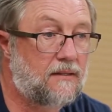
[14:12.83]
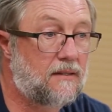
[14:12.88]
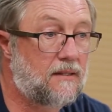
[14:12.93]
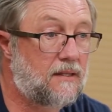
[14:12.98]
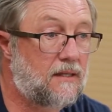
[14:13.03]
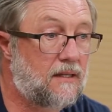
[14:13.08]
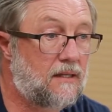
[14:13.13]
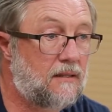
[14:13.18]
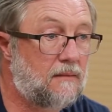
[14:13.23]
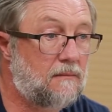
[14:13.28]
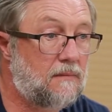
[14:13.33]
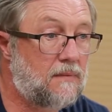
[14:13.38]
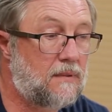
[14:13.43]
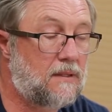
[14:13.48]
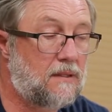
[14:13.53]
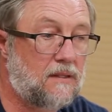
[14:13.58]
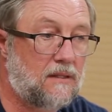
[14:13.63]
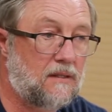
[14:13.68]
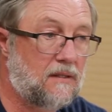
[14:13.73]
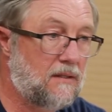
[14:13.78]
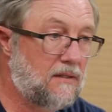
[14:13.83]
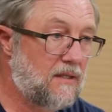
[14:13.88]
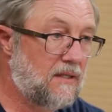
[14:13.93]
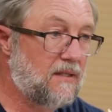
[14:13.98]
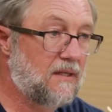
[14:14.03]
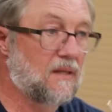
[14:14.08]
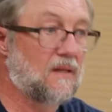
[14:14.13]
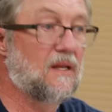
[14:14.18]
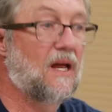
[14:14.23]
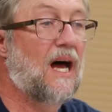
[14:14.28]
You can
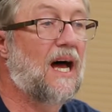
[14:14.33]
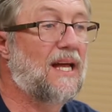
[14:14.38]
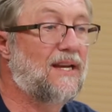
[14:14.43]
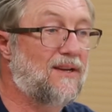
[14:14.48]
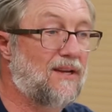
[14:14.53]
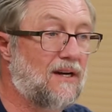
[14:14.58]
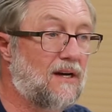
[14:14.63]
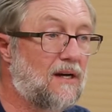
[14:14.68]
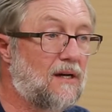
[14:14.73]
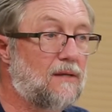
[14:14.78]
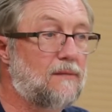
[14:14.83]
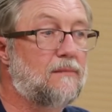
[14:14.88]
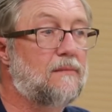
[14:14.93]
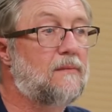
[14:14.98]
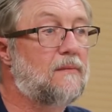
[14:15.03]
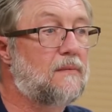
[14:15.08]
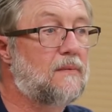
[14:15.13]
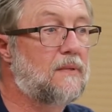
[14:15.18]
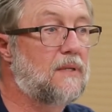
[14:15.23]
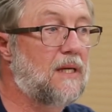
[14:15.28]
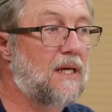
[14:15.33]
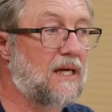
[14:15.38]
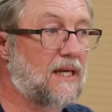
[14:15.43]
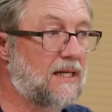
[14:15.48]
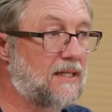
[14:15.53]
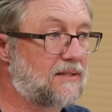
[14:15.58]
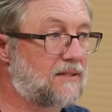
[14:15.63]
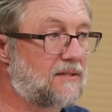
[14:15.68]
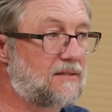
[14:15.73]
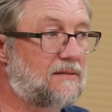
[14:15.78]
get a lot done, and
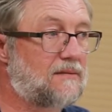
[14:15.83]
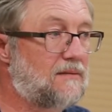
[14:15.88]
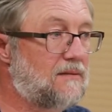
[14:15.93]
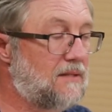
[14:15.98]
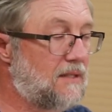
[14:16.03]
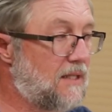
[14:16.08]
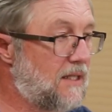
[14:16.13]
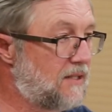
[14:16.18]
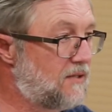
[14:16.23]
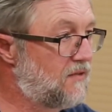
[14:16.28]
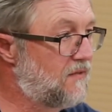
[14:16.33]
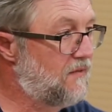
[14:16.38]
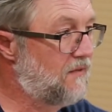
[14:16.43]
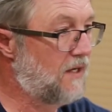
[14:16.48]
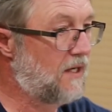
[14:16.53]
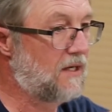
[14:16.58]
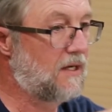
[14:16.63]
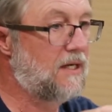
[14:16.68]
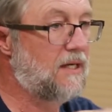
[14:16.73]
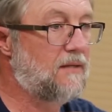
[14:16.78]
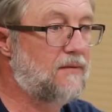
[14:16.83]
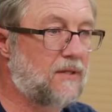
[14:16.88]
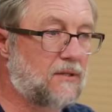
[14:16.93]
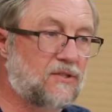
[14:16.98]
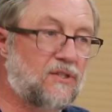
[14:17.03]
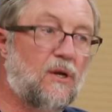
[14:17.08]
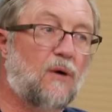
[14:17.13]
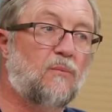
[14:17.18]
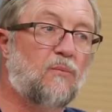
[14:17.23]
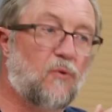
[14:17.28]

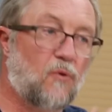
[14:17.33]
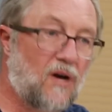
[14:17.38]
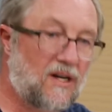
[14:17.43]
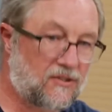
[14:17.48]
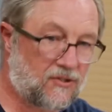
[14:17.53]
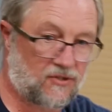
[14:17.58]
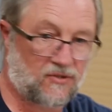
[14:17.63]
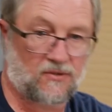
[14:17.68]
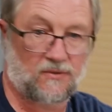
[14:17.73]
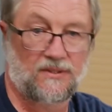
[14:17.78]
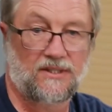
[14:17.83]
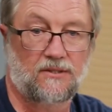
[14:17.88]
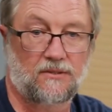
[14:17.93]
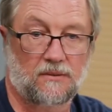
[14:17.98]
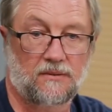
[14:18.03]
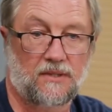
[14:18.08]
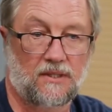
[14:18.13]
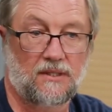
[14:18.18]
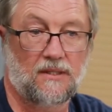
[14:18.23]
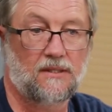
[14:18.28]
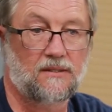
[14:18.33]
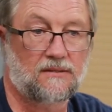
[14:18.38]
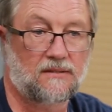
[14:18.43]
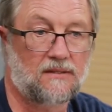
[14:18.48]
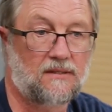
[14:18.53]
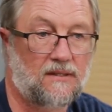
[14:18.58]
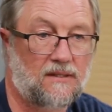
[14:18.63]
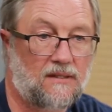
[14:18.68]
there's no brush streaks with these.